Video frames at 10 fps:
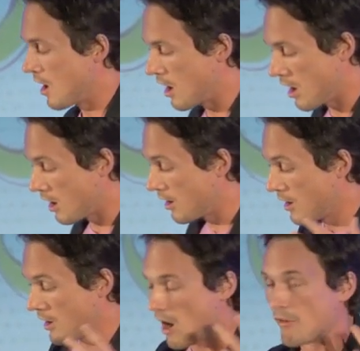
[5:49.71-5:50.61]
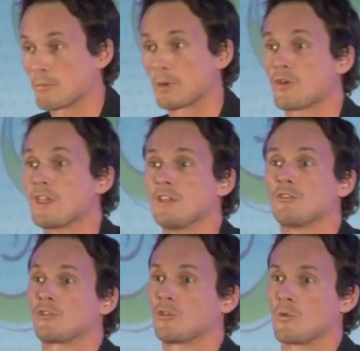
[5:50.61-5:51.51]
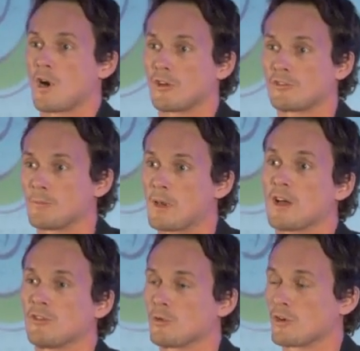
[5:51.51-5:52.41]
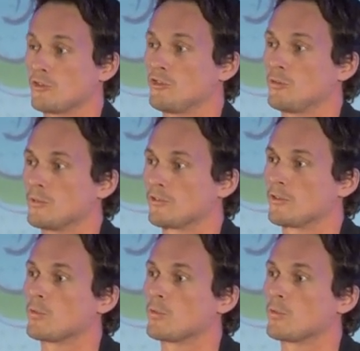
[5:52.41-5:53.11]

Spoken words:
our employees, to our suppliers, to our consumers.